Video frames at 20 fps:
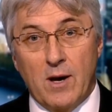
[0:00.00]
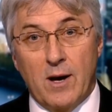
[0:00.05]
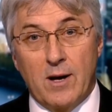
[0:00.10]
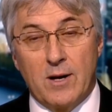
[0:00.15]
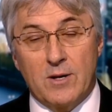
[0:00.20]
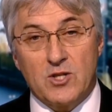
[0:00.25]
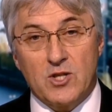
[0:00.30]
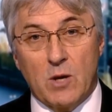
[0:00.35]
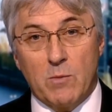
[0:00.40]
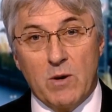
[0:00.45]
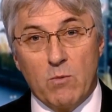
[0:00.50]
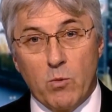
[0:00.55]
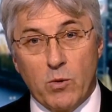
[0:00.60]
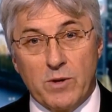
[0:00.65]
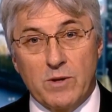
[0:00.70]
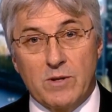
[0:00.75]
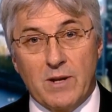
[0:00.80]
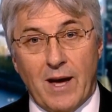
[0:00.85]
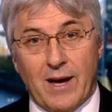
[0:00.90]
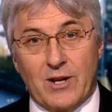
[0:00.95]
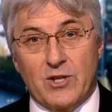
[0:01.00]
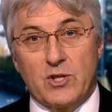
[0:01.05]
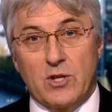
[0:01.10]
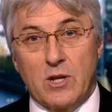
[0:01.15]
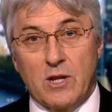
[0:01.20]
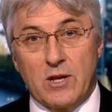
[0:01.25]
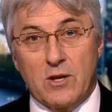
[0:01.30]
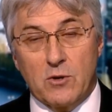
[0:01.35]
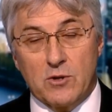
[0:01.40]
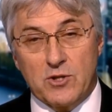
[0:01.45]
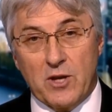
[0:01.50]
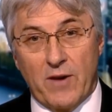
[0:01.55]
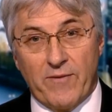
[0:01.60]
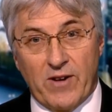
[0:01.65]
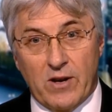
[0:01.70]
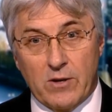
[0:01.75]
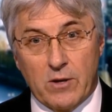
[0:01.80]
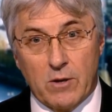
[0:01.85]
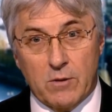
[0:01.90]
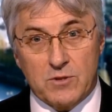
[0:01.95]
Uh, so we wouldn't actually cut
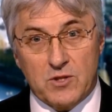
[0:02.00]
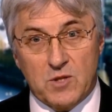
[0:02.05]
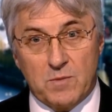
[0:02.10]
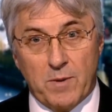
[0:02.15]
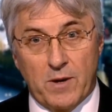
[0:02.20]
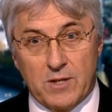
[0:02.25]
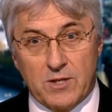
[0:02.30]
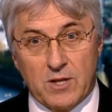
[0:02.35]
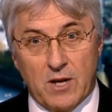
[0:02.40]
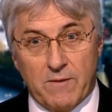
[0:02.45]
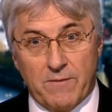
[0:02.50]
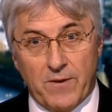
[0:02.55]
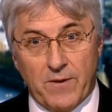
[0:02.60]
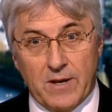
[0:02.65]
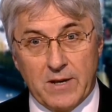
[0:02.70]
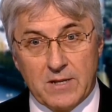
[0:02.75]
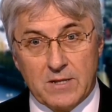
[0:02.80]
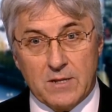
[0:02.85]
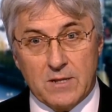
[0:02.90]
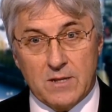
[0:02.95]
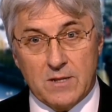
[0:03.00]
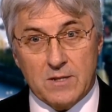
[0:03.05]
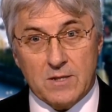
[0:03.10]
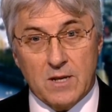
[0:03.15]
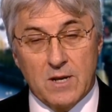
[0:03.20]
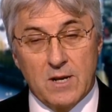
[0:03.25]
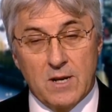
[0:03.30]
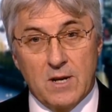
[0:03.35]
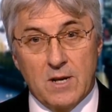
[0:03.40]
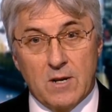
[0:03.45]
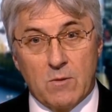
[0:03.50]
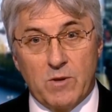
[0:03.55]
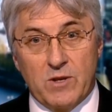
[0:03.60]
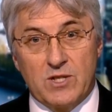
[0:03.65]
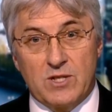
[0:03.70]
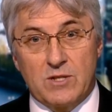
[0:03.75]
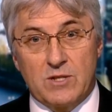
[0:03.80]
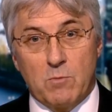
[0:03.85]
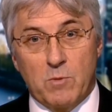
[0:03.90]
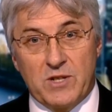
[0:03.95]
off our nose to spite our faces. We,
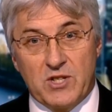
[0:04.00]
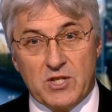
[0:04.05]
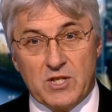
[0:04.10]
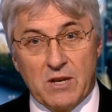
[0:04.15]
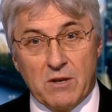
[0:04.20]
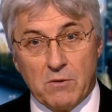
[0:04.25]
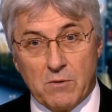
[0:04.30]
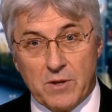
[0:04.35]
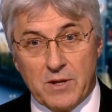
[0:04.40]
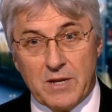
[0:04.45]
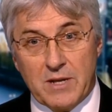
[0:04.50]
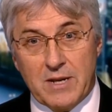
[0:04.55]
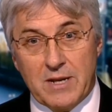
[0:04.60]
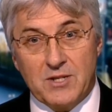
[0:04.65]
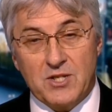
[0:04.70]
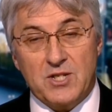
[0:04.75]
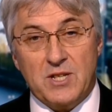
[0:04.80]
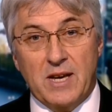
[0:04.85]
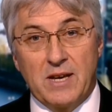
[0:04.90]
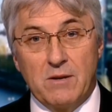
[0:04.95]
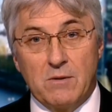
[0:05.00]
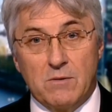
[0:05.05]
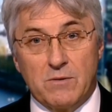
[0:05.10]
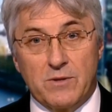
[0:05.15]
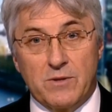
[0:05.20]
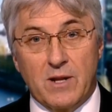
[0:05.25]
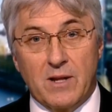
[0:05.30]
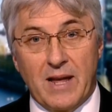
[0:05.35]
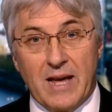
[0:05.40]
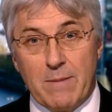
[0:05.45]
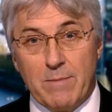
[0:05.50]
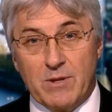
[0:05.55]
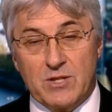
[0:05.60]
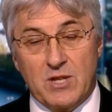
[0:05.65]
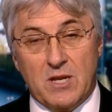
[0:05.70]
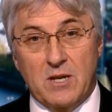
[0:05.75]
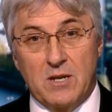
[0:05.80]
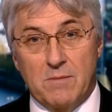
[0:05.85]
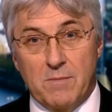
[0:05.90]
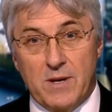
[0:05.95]
we still need skilled labour
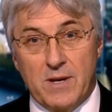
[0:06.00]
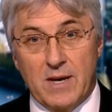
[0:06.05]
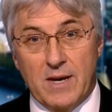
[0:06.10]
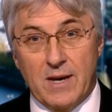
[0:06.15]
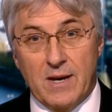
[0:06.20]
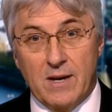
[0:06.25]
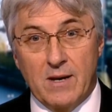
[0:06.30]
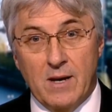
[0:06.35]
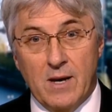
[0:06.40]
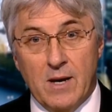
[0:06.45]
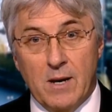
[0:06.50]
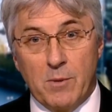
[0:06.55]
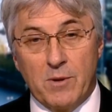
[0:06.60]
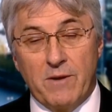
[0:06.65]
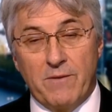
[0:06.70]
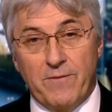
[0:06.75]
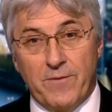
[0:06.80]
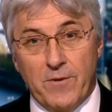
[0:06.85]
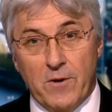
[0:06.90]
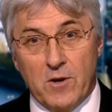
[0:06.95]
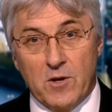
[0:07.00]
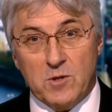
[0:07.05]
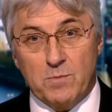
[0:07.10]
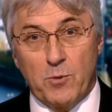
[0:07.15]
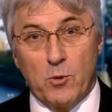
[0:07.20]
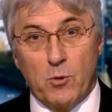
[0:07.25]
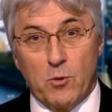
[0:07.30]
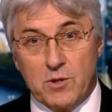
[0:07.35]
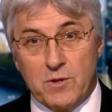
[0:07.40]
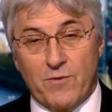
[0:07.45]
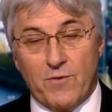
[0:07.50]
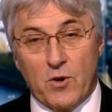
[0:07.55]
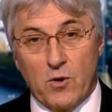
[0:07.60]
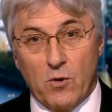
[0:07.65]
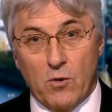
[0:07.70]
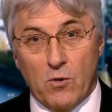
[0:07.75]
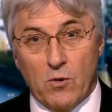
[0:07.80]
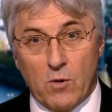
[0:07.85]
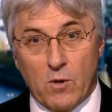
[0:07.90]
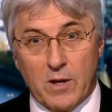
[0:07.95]
to come here. But the first port of
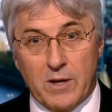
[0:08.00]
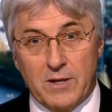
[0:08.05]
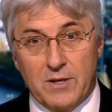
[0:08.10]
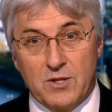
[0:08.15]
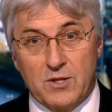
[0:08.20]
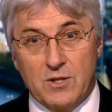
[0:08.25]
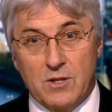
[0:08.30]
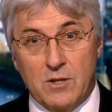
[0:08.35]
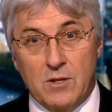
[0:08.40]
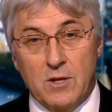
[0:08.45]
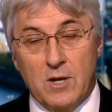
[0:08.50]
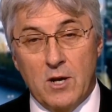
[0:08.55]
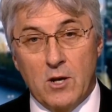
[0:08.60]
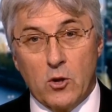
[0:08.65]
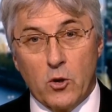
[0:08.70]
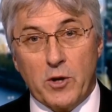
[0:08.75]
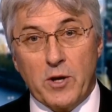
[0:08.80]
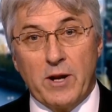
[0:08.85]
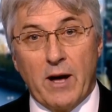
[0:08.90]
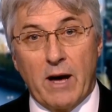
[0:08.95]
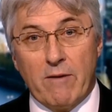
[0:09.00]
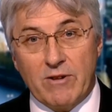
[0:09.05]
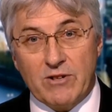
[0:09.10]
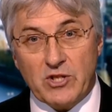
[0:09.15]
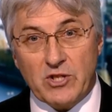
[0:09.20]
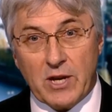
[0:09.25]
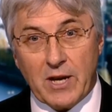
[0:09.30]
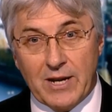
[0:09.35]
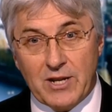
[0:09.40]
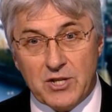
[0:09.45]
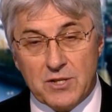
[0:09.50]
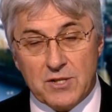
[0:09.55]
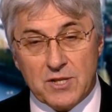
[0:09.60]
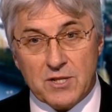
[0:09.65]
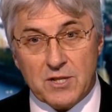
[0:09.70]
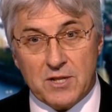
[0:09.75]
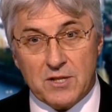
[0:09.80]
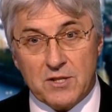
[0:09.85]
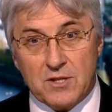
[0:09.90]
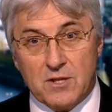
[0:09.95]
call is to look at our education
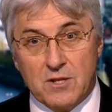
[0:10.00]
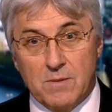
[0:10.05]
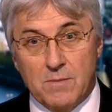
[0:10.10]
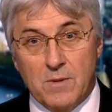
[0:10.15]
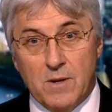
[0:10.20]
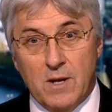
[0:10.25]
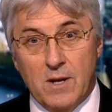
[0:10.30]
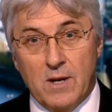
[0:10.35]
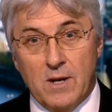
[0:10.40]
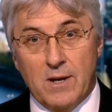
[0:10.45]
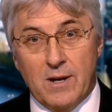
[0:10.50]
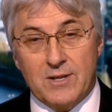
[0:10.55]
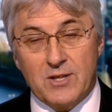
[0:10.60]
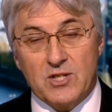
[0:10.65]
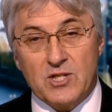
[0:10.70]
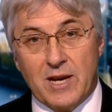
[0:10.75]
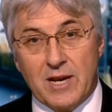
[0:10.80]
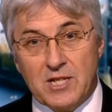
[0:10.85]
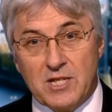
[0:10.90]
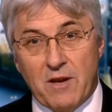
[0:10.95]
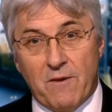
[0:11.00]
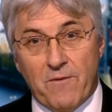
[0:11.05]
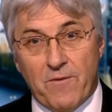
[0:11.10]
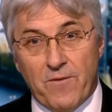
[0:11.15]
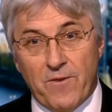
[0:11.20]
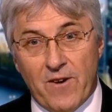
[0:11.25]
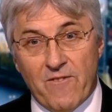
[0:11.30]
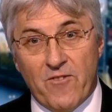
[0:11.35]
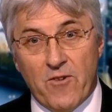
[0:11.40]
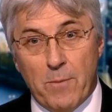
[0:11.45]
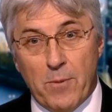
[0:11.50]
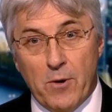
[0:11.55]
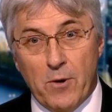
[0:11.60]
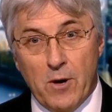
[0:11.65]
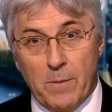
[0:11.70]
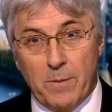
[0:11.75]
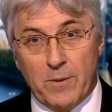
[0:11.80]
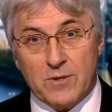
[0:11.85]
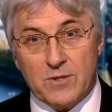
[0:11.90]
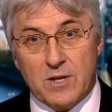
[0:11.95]
system and say, is it fit for
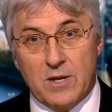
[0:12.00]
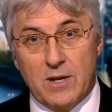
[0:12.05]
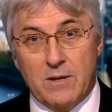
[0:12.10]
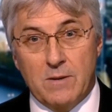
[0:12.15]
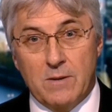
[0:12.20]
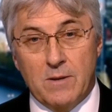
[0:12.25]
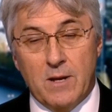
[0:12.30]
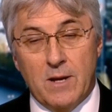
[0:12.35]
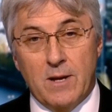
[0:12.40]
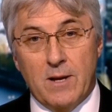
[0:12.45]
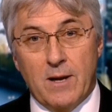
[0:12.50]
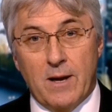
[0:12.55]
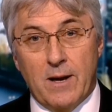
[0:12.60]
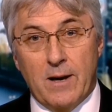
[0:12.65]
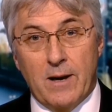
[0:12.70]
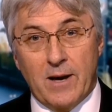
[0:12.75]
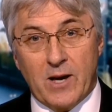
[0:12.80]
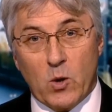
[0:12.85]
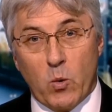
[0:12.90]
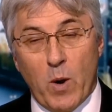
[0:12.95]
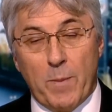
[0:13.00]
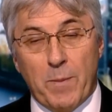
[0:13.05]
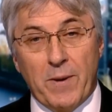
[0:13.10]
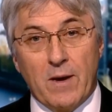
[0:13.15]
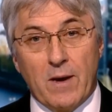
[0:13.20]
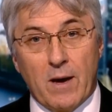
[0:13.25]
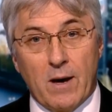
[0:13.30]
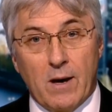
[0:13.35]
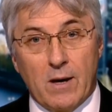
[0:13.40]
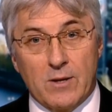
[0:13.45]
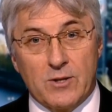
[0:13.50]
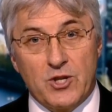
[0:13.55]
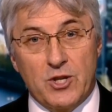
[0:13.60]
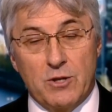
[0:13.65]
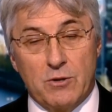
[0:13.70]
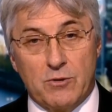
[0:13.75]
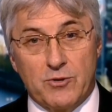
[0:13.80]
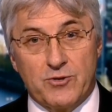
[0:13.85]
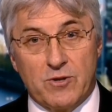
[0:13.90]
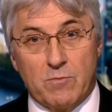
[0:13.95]
purpose in uh, equipping our
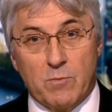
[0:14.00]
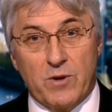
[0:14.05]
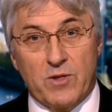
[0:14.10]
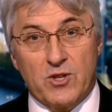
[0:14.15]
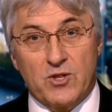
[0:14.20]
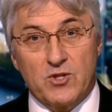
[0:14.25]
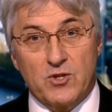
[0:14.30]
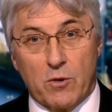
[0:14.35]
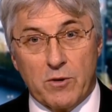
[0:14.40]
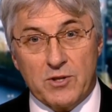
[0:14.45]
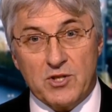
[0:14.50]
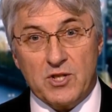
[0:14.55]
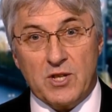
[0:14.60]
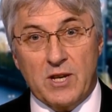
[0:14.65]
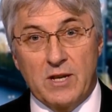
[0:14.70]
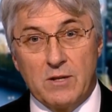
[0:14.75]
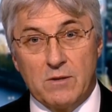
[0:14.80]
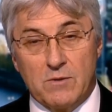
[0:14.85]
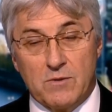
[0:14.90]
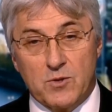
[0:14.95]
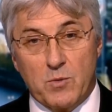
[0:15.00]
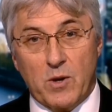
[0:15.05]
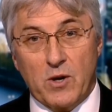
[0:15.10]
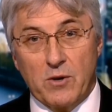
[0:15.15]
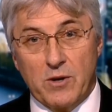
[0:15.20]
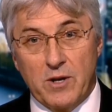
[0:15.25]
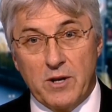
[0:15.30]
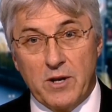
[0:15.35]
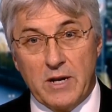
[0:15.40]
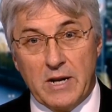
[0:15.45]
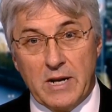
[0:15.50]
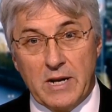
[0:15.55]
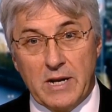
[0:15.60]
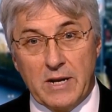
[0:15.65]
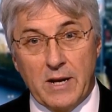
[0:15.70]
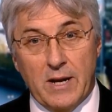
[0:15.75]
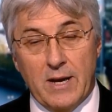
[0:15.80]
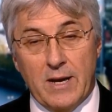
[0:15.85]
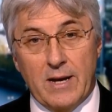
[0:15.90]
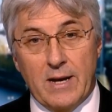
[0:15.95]
children with the sort of skills we're going to
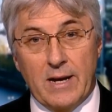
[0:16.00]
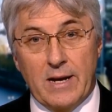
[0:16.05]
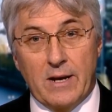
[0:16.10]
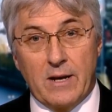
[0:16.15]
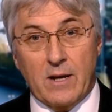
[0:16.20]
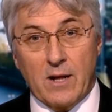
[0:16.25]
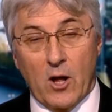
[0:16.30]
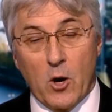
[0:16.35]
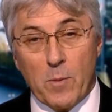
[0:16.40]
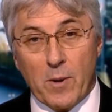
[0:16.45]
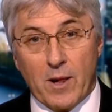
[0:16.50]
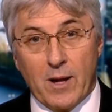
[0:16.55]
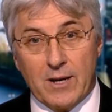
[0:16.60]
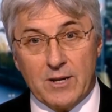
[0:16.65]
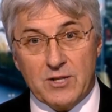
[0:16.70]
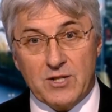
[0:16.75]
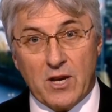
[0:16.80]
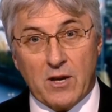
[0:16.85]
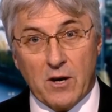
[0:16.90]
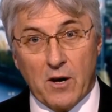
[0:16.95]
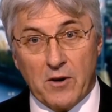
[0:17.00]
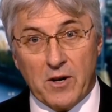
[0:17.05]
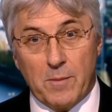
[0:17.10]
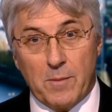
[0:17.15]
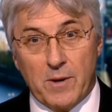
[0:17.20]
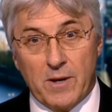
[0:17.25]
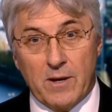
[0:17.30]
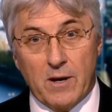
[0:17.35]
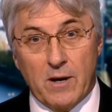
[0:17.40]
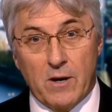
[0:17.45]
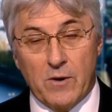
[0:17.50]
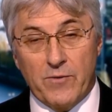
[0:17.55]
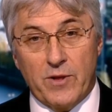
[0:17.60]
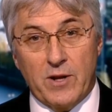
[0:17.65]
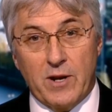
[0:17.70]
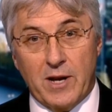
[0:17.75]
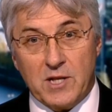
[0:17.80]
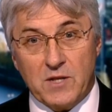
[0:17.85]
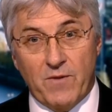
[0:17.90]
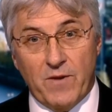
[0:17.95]
need in a globalised economy over
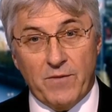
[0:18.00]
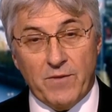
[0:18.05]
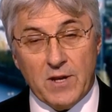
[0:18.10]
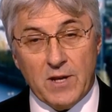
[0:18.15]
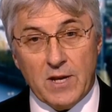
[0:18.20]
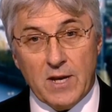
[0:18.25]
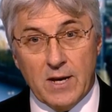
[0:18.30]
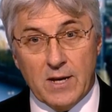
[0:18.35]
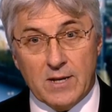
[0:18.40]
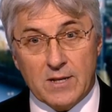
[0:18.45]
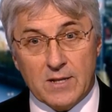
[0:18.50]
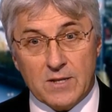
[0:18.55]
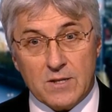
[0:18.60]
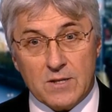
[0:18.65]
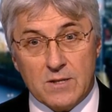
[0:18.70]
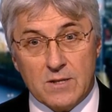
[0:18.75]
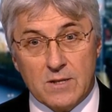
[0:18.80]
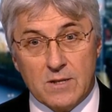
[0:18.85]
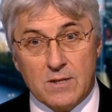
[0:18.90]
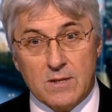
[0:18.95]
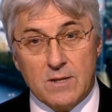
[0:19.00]
the next fifty years?